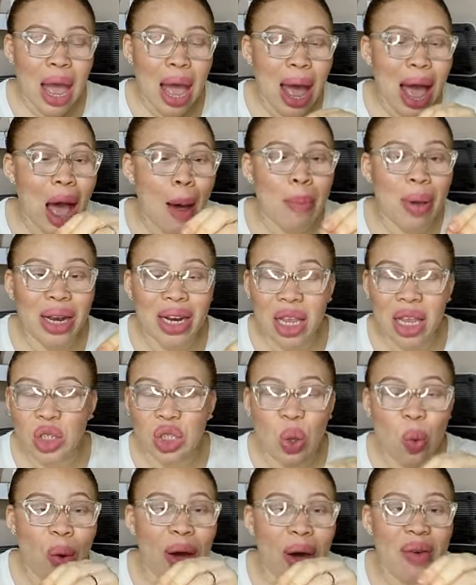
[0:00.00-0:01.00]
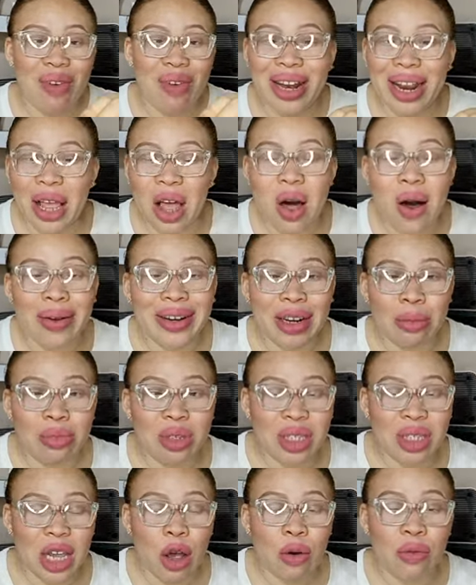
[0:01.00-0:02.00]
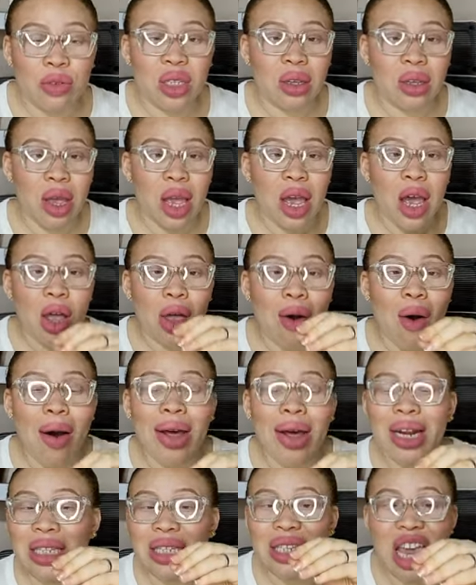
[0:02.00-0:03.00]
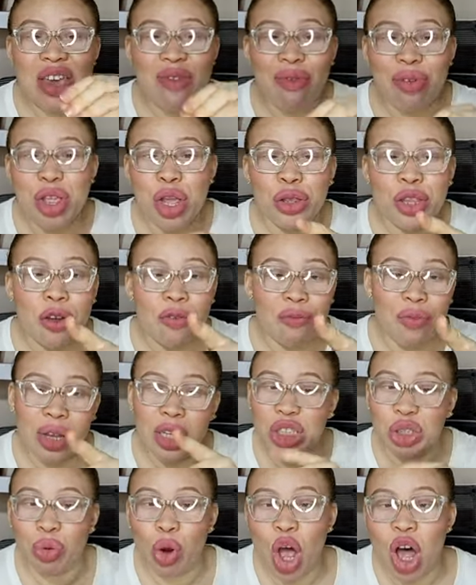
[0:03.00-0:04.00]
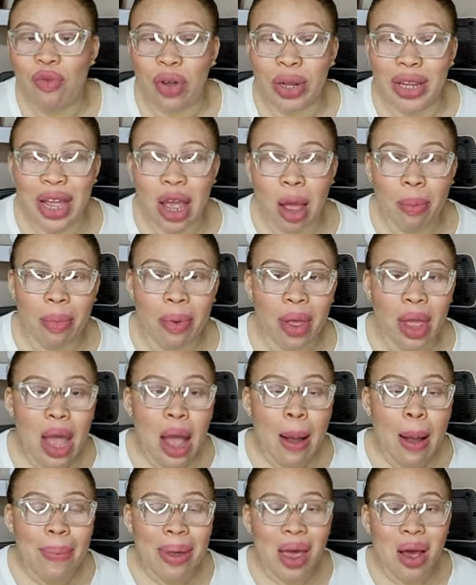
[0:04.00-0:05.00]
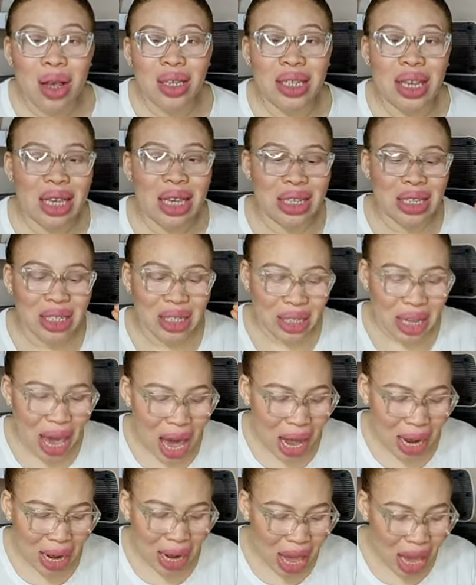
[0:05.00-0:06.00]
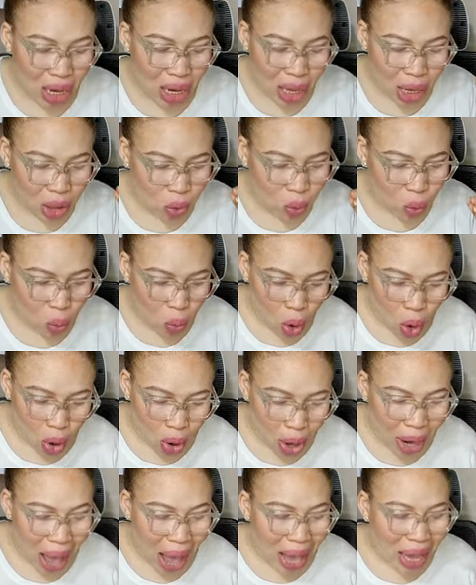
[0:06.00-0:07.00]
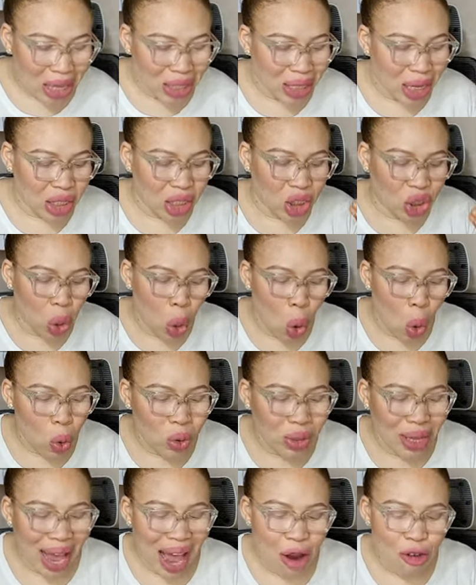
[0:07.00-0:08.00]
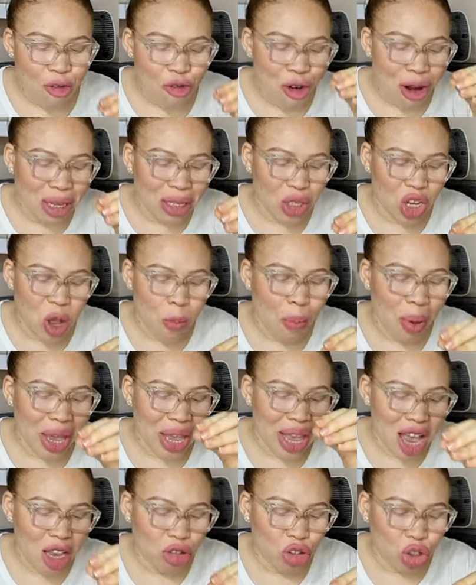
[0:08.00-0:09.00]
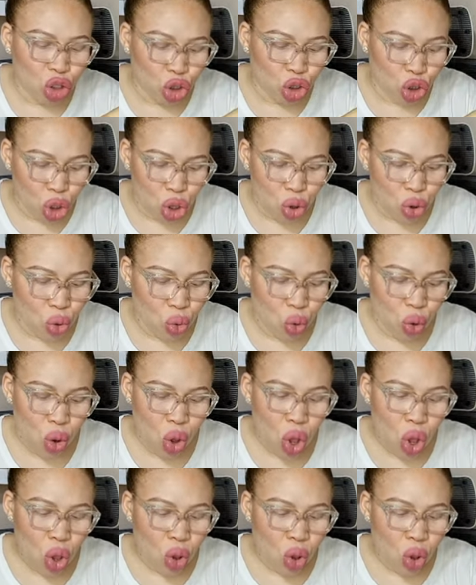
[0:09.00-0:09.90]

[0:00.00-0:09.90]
Habalists or whatever they call themselves. God has given you the victory over them because he said in his word, he says, those that have risen up against you,